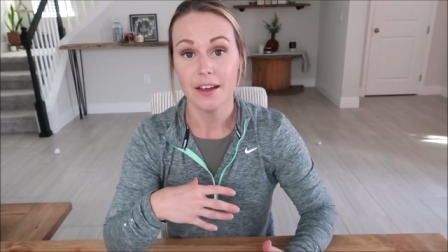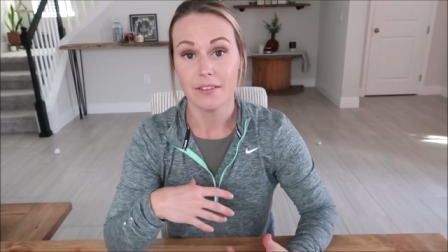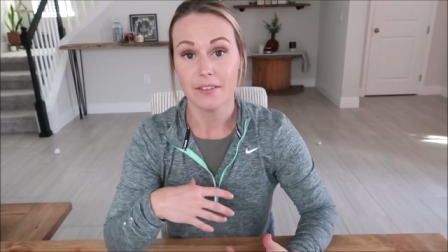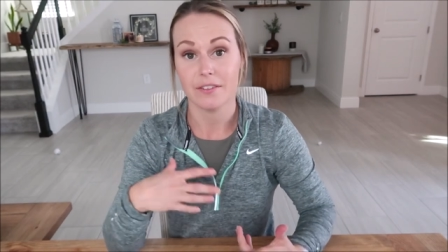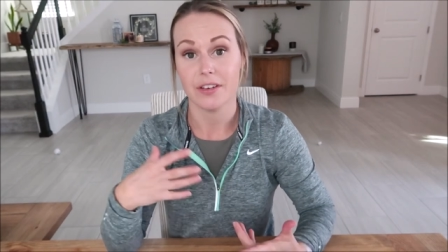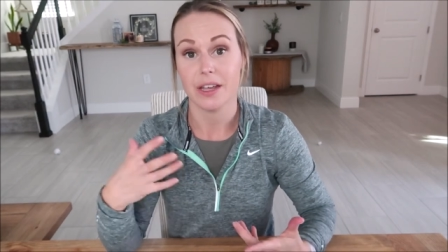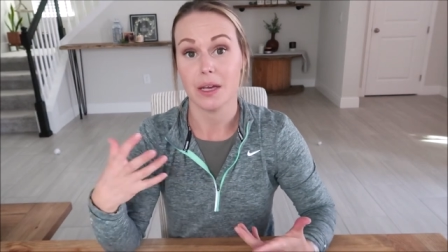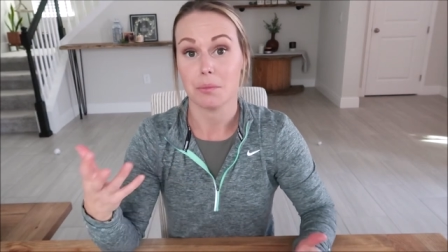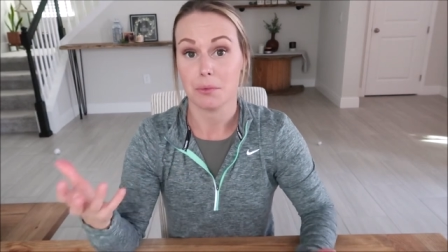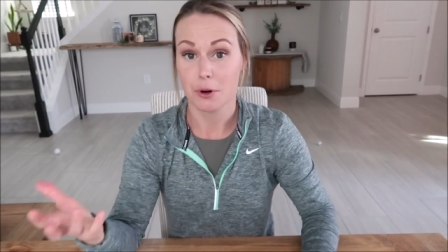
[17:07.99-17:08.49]

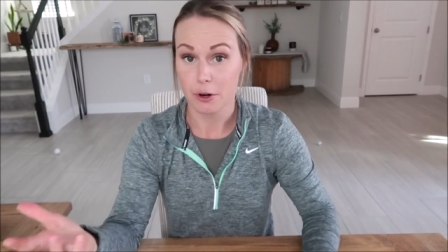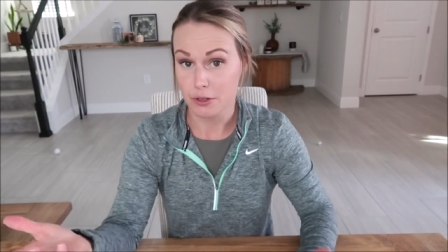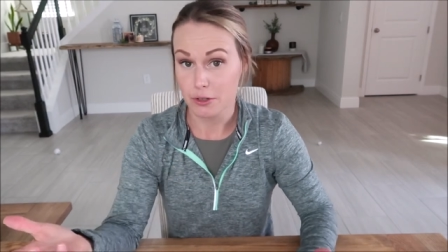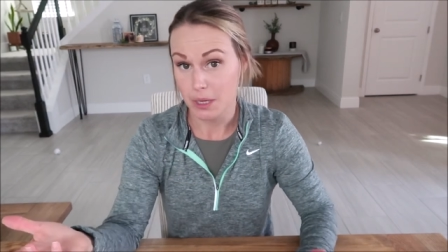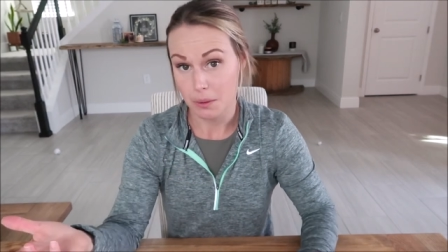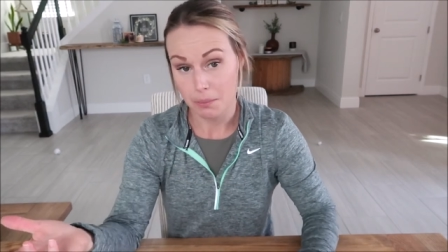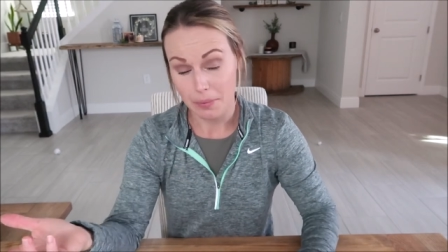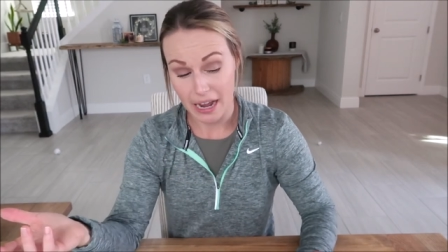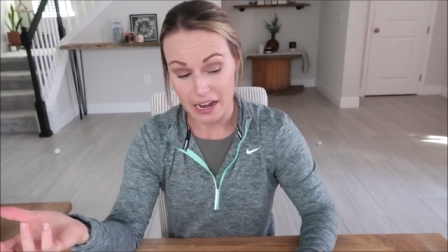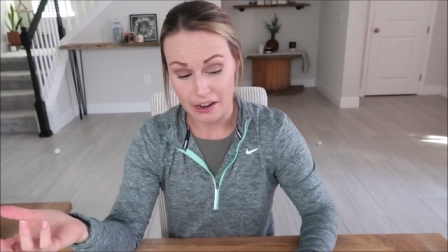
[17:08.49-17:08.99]
via
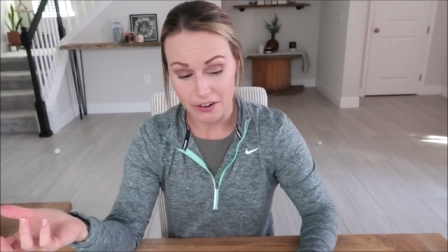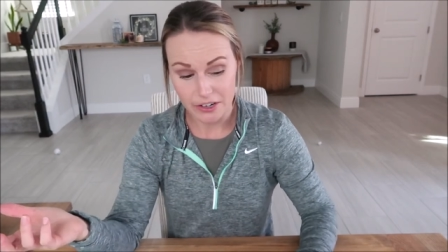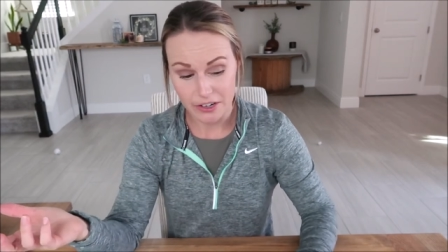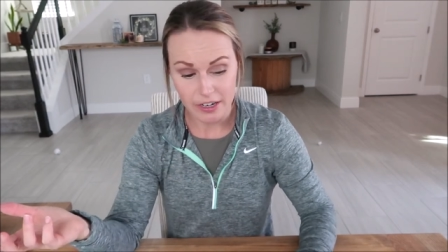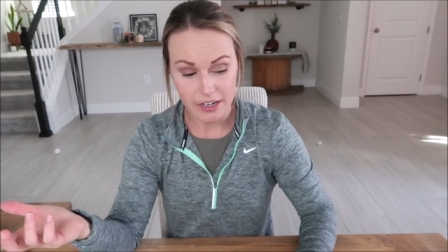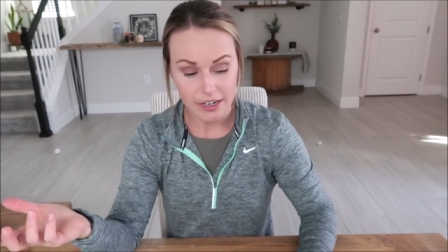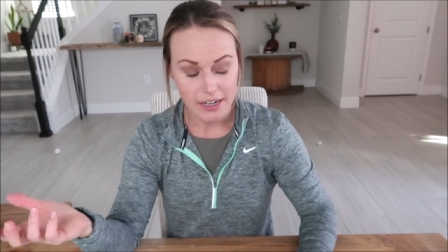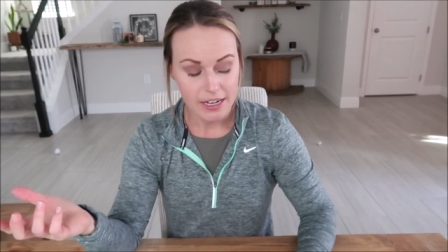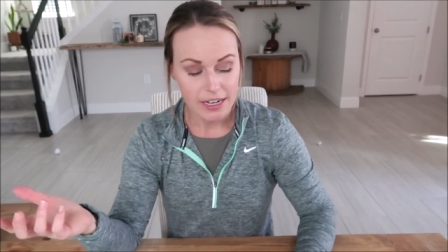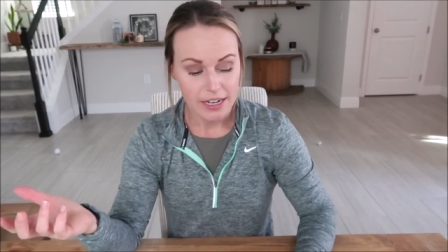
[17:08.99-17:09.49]
protein
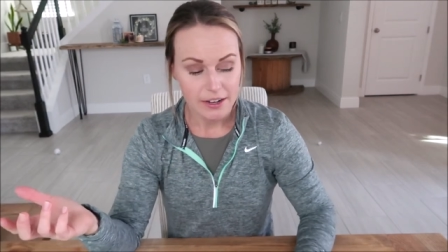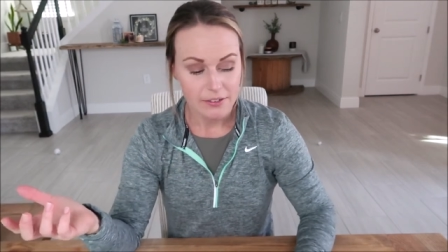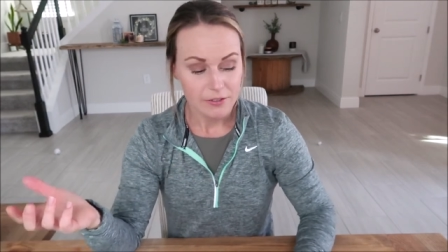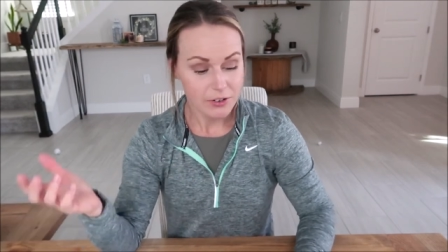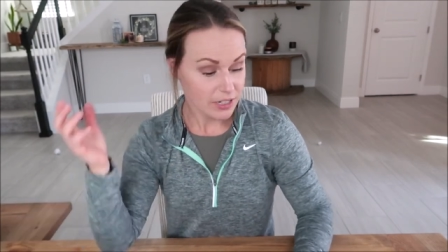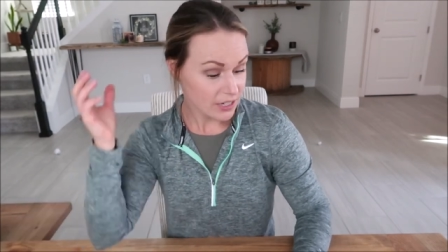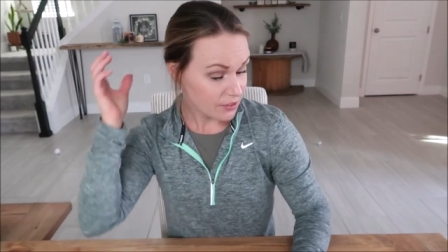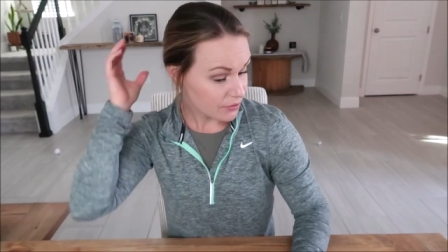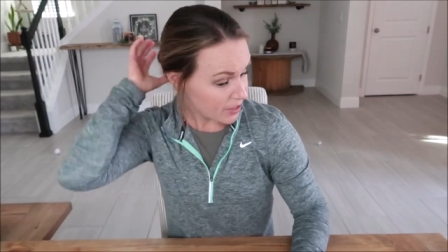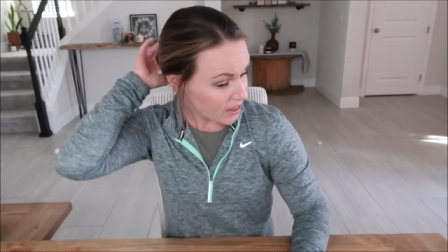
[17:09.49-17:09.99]
powder
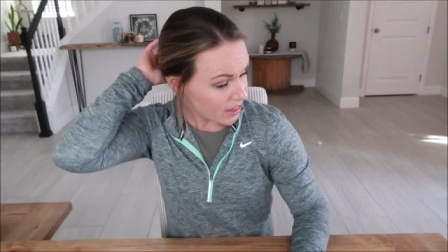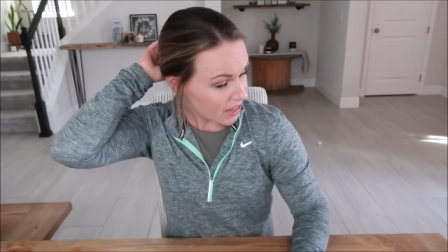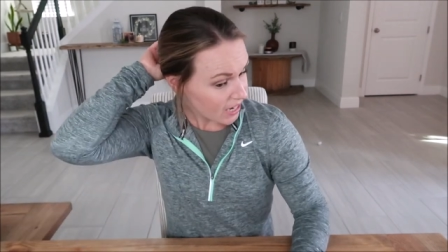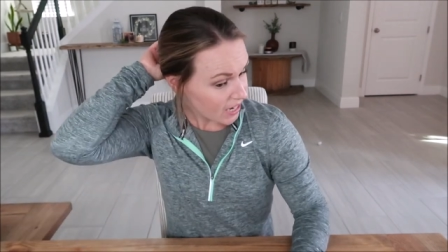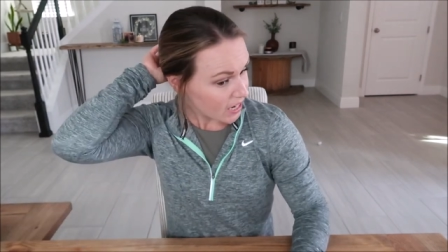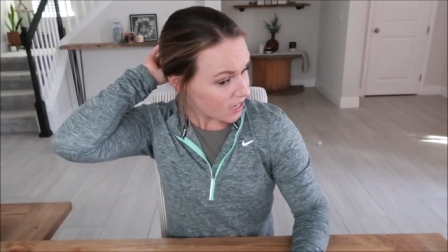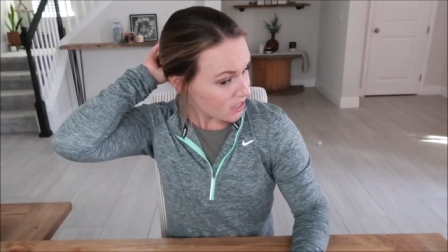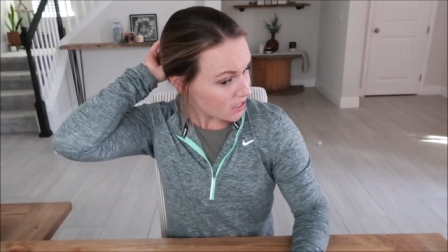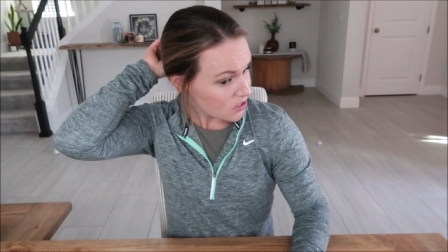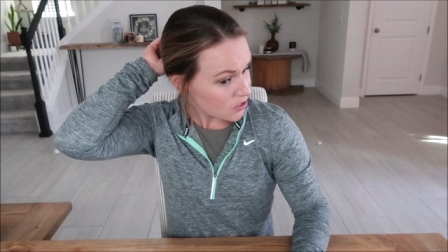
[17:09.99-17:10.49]
for different
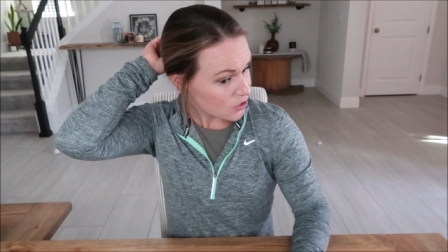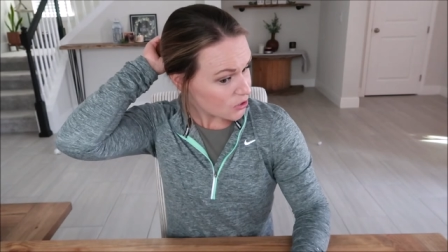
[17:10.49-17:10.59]
things.